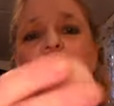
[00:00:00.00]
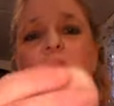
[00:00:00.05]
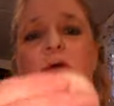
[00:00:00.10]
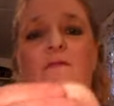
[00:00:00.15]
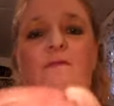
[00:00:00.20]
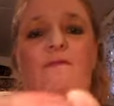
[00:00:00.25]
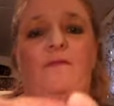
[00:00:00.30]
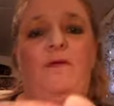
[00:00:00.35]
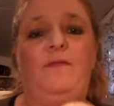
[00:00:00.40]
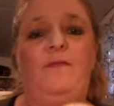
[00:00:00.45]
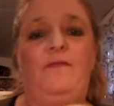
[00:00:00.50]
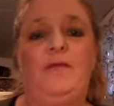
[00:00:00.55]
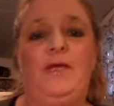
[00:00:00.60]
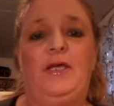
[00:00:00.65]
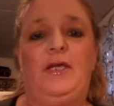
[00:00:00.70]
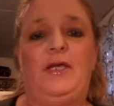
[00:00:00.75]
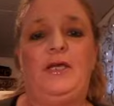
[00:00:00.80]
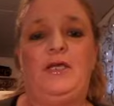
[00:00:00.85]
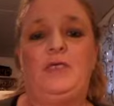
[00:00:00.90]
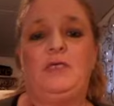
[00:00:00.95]
how fluffy
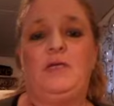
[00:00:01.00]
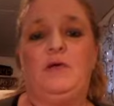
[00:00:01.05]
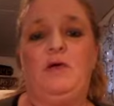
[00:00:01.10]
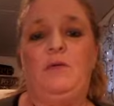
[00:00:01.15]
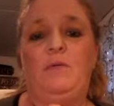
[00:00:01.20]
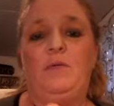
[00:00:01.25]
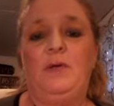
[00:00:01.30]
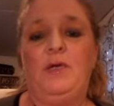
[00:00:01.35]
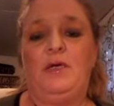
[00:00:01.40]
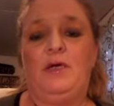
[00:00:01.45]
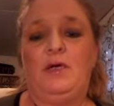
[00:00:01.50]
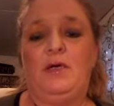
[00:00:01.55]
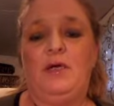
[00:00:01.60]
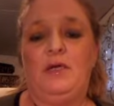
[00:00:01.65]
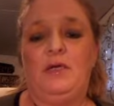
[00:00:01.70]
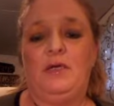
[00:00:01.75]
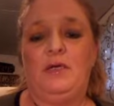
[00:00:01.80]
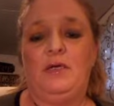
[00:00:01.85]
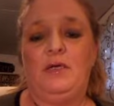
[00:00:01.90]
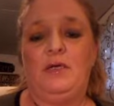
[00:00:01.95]
it is. Oh my god.
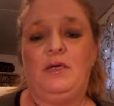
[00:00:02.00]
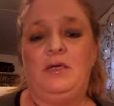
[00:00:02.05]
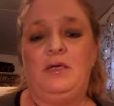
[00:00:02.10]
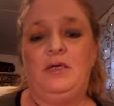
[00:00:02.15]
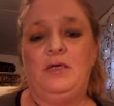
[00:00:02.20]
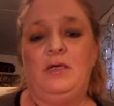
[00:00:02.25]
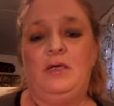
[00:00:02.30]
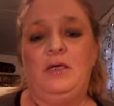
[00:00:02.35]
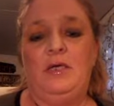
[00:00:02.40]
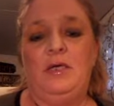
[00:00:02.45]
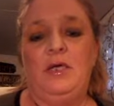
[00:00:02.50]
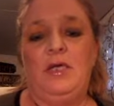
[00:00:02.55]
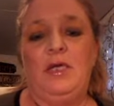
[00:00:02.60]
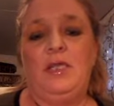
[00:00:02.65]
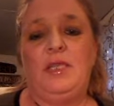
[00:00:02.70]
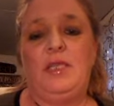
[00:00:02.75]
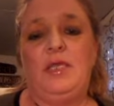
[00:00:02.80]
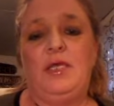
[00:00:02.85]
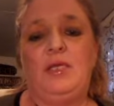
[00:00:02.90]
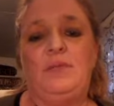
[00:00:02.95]

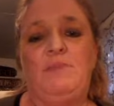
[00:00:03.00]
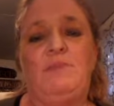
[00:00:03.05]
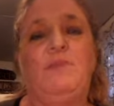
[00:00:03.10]
This